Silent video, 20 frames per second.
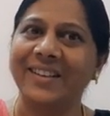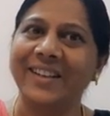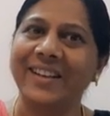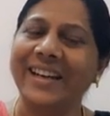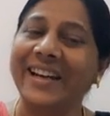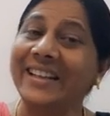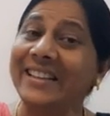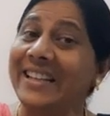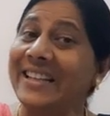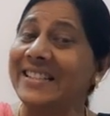
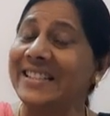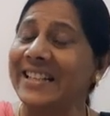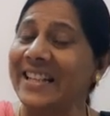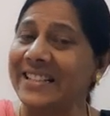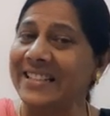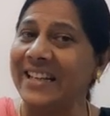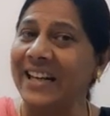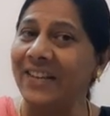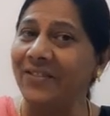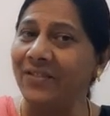In this
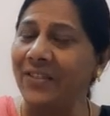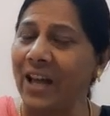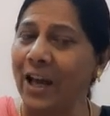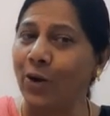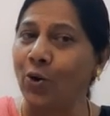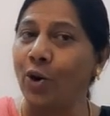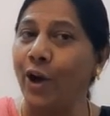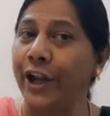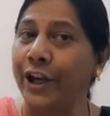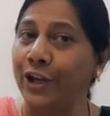lesson, we
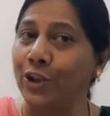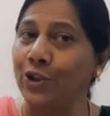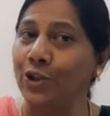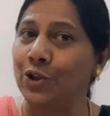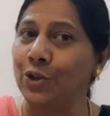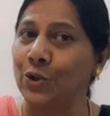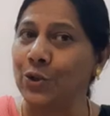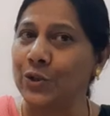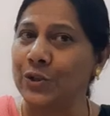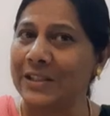are going
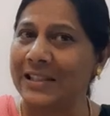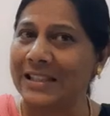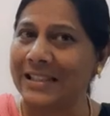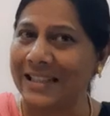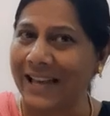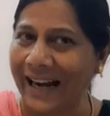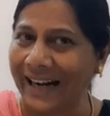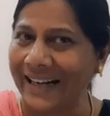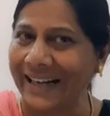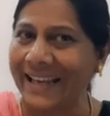to
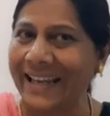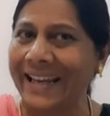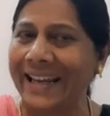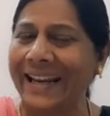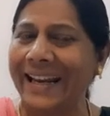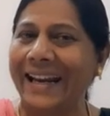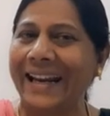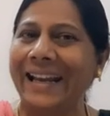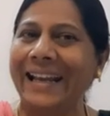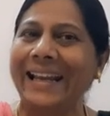study
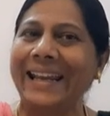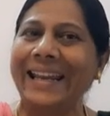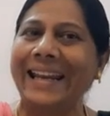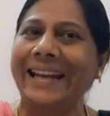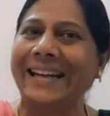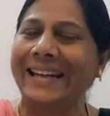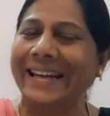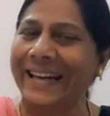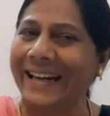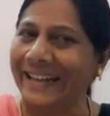
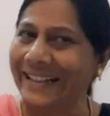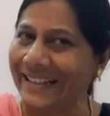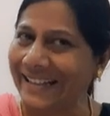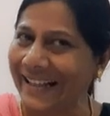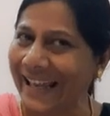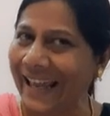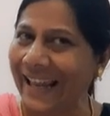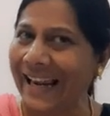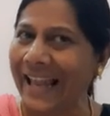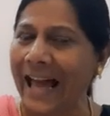in
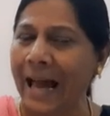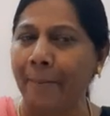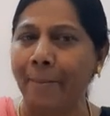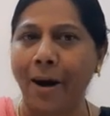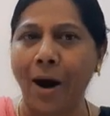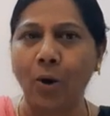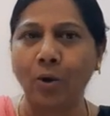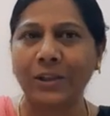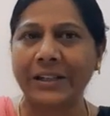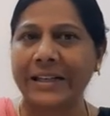detail
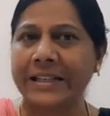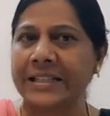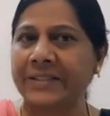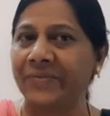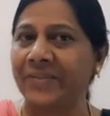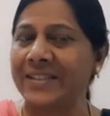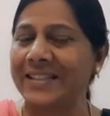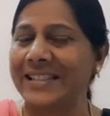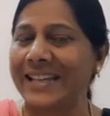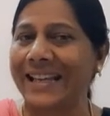about its
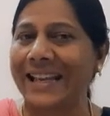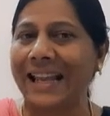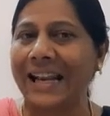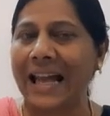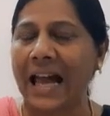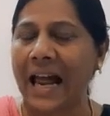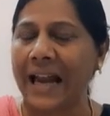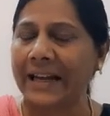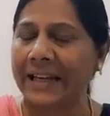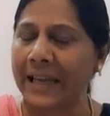physical
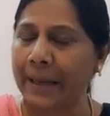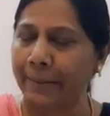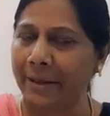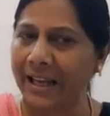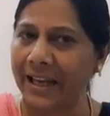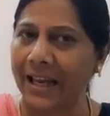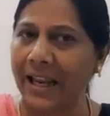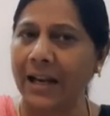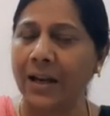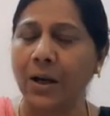and
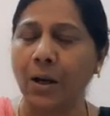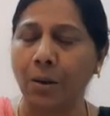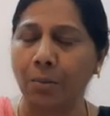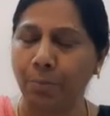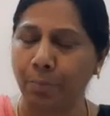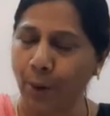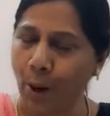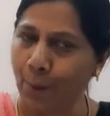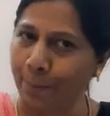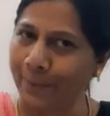chemical
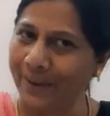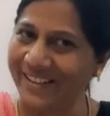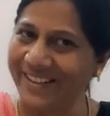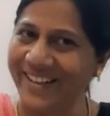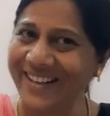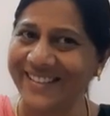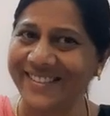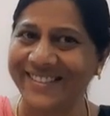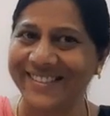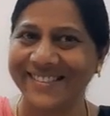
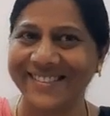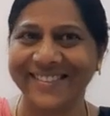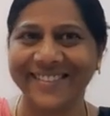properties.